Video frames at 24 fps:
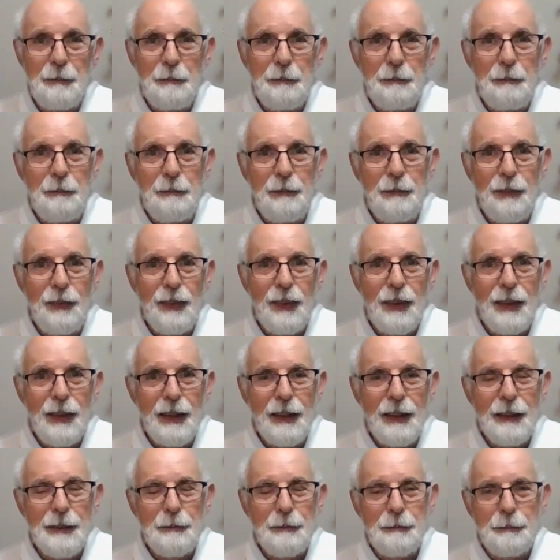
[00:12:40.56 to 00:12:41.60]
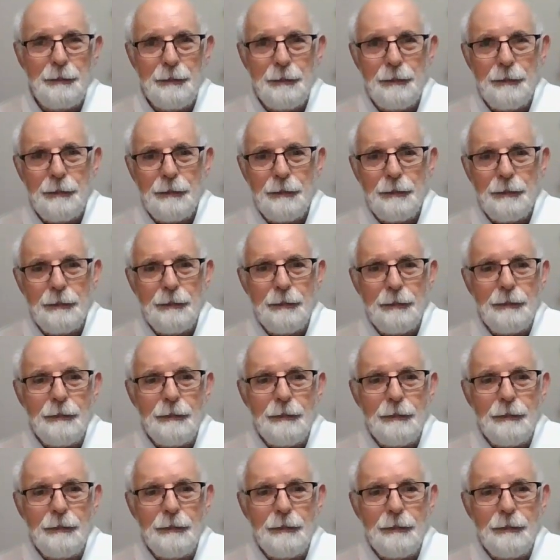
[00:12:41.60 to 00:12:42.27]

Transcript: [no speech]